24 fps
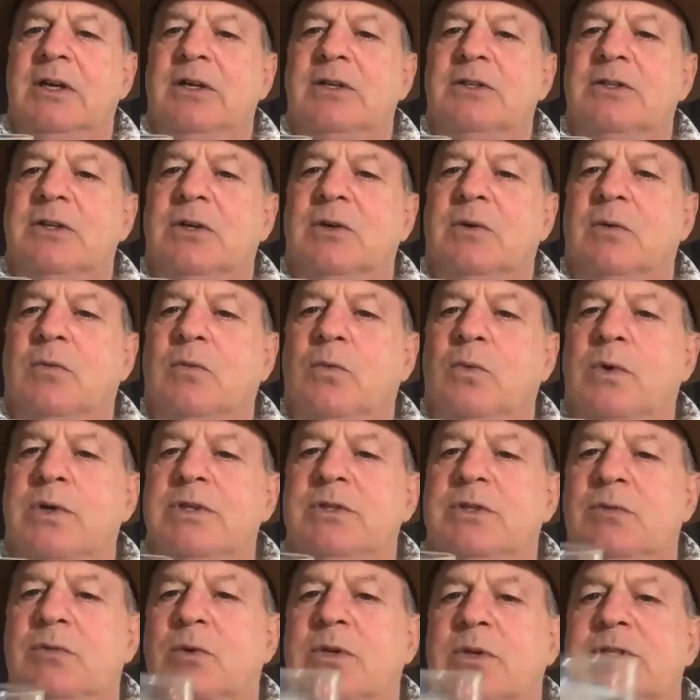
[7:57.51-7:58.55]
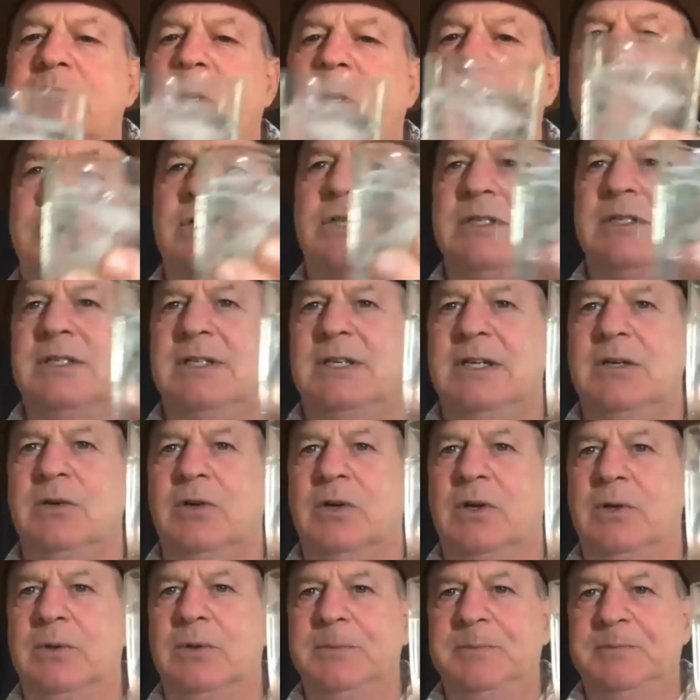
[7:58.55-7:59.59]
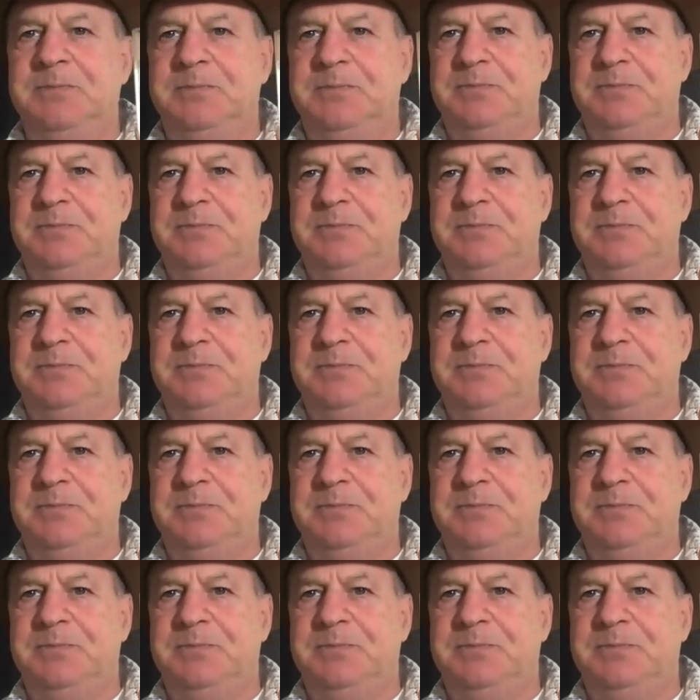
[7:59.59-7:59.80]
So once it goes to 0.